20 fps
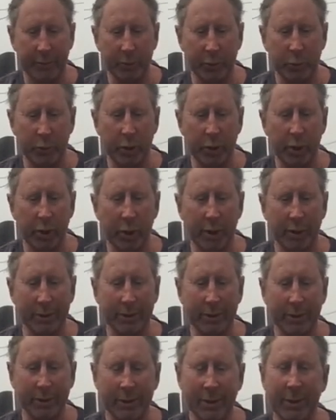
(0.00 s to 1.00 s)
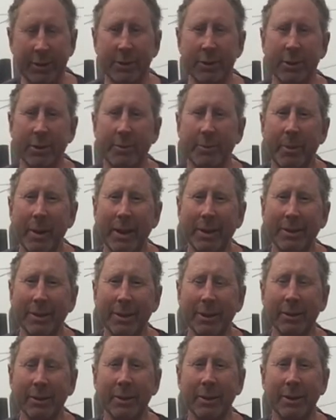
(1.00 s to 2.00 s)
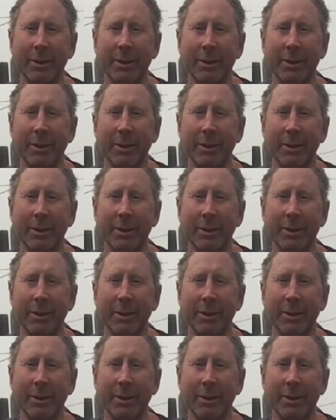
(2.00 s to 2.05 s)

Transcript: What causes seasons? Basically,